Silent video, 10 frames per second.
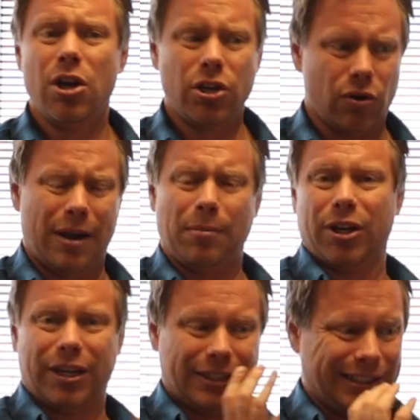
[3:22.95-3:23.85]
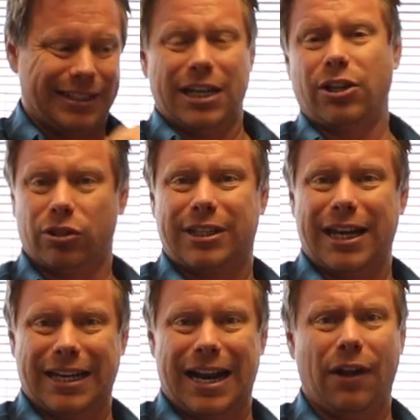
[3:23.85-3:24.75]
You're able to get your
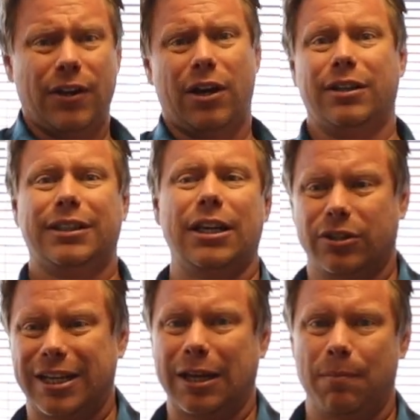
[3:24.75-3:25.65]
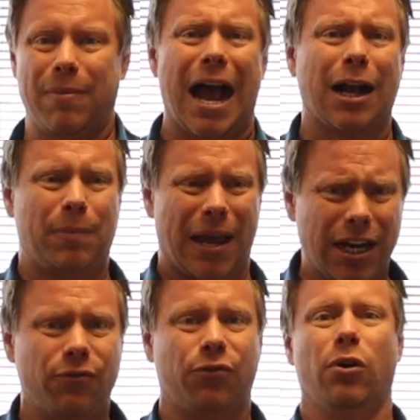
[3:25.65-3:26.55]
ticket out there and get your ticket back
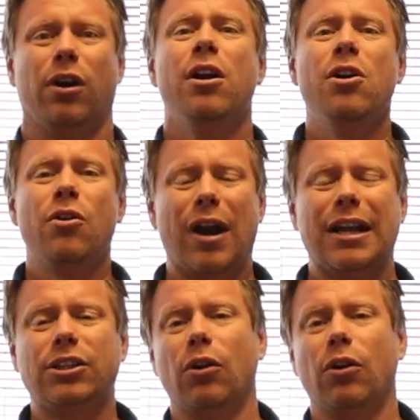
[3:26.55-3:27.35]
paid for, right?